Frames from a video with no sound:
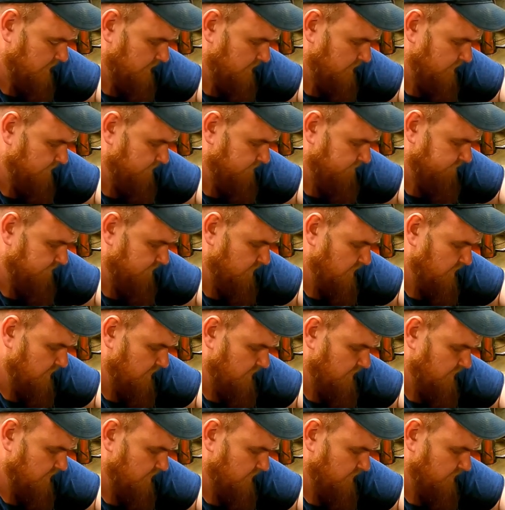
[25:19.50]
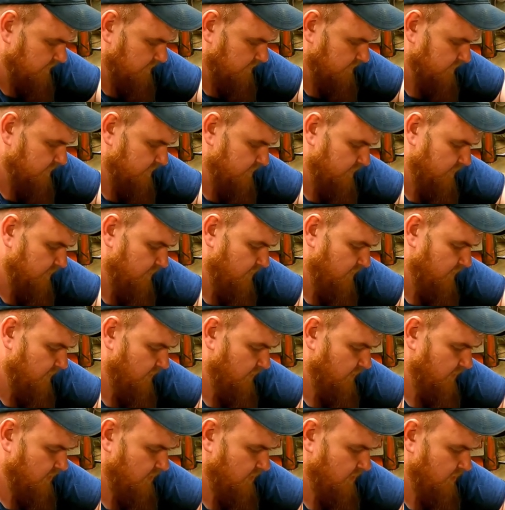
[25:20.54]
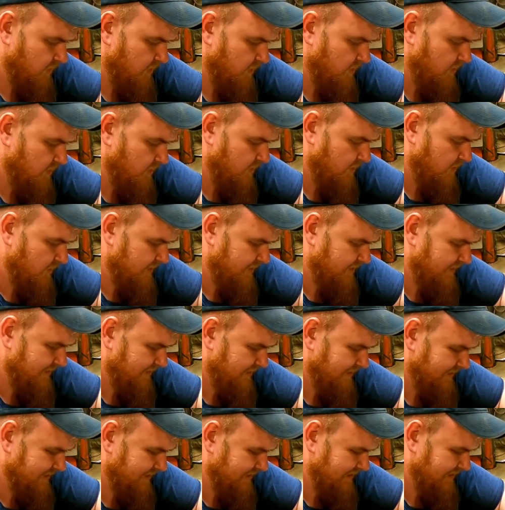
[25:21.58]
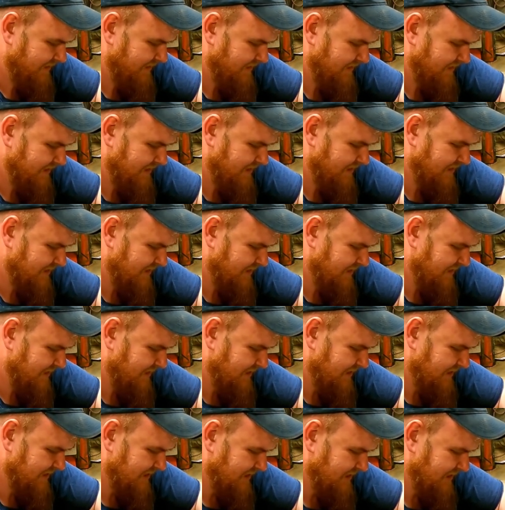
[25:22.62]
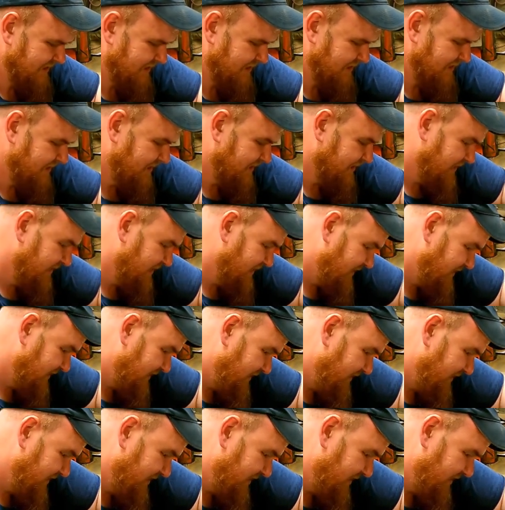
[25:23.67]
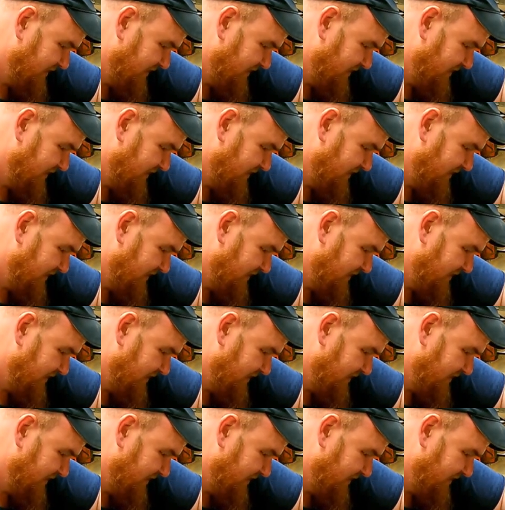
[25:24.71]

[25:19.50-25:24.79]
(no one is talking)